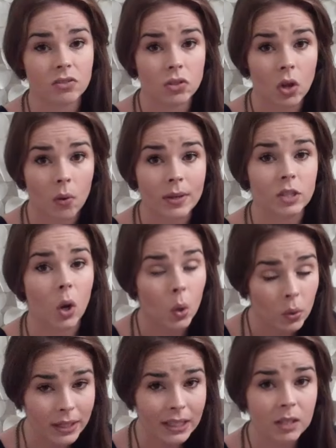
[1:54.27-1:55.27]
So it's
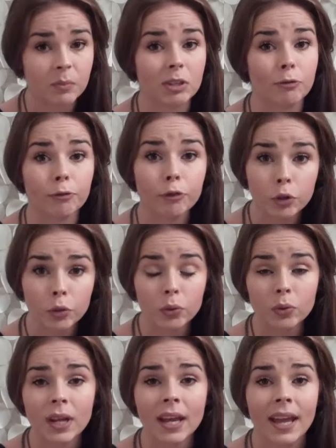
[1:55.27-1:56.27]
only going to be
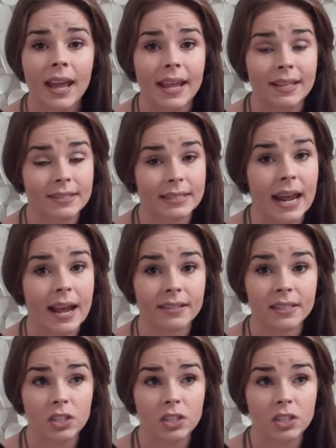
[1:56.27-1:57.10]
food and snacks.